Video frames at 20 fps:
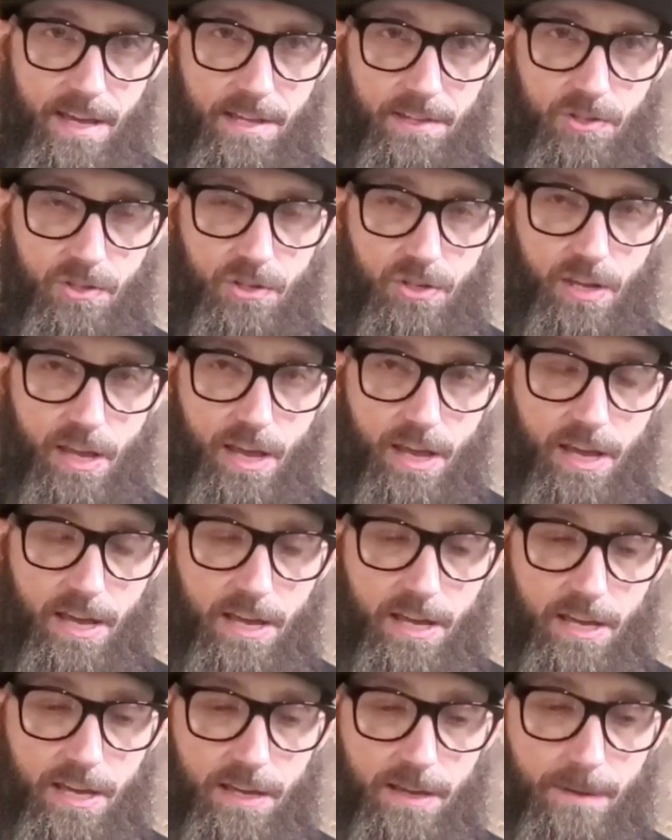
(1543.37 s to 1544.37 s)
it's
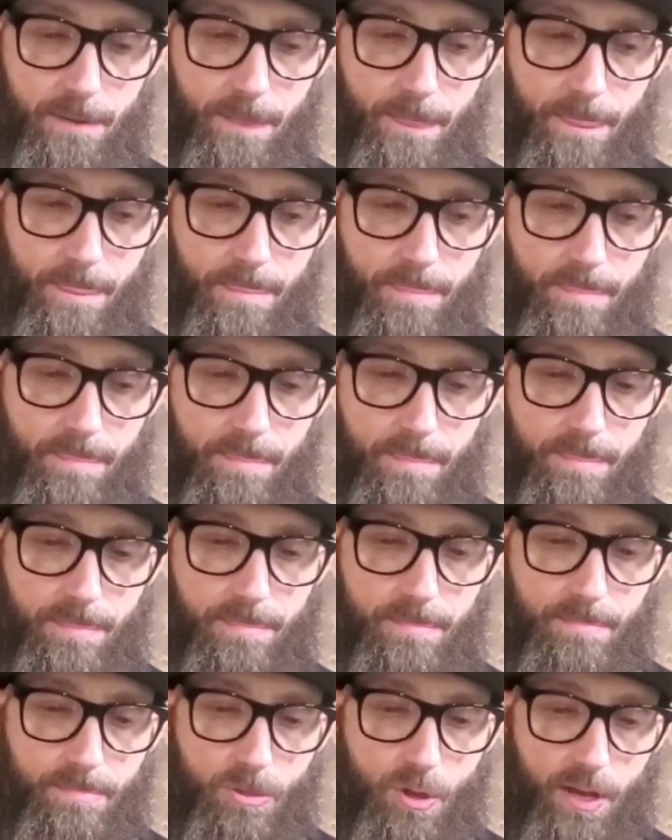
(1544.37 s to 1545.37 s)
a
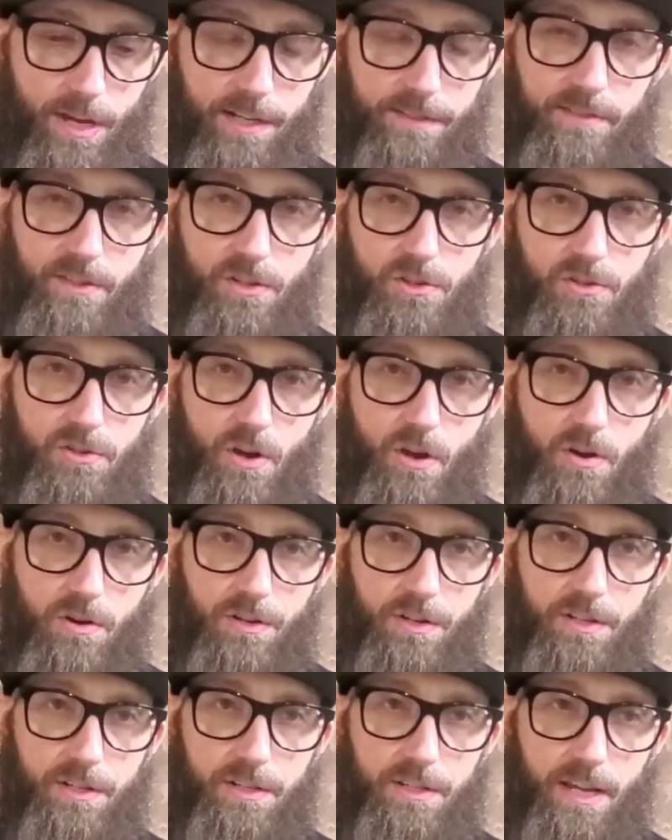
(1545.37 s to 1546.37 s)

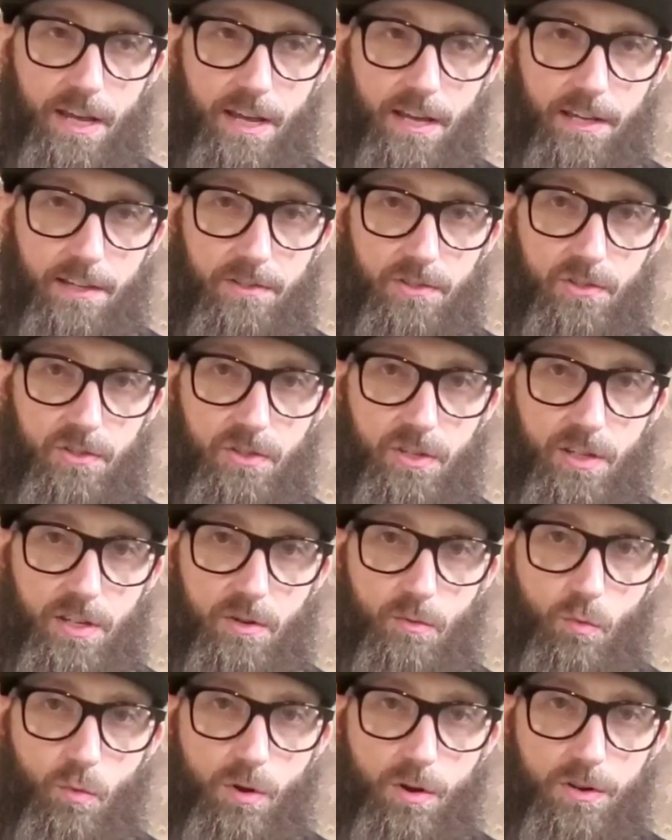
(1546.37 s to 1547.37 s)
song and dance.
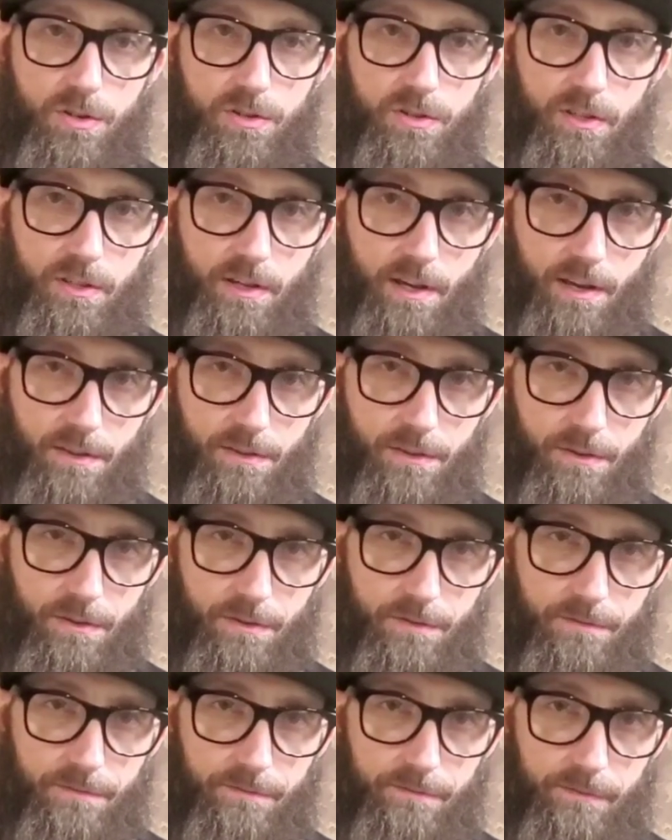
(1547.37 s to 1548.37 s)
It works
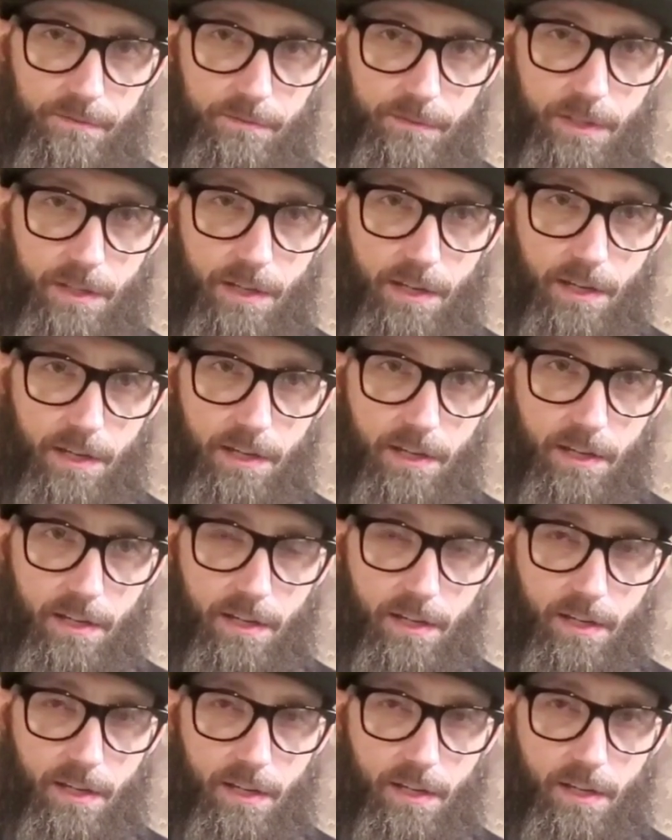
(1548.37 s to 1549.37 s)
together,
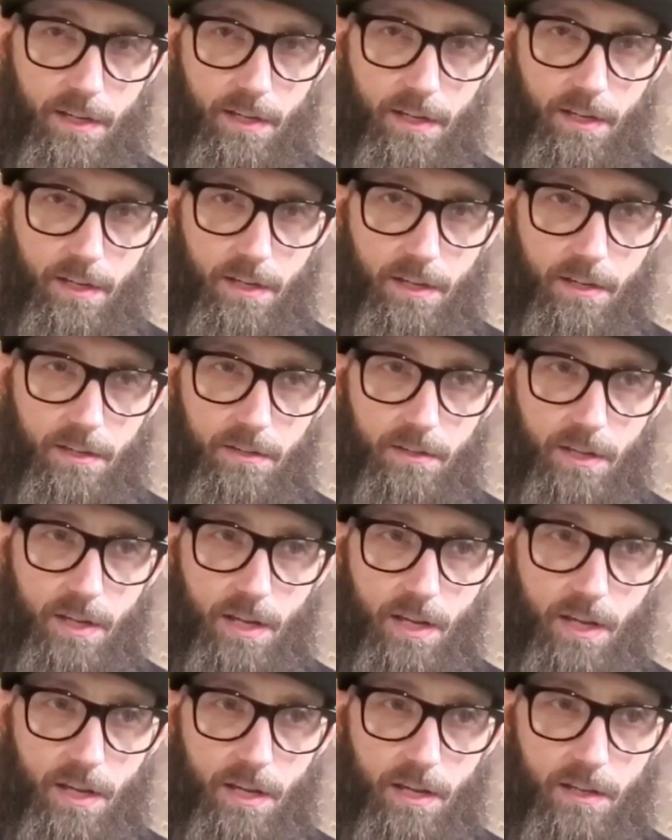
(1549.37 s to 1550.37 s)
okay?
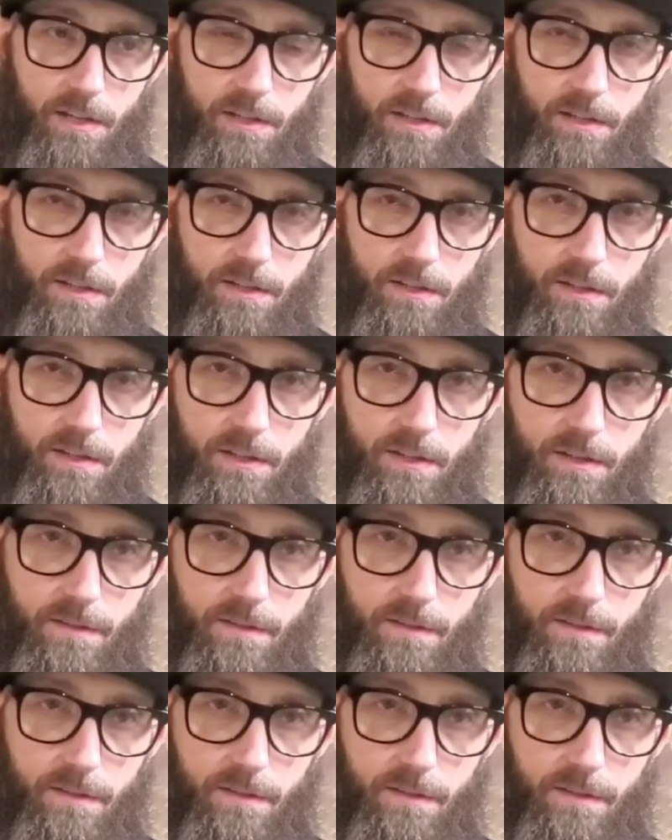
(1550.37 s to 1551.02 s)
And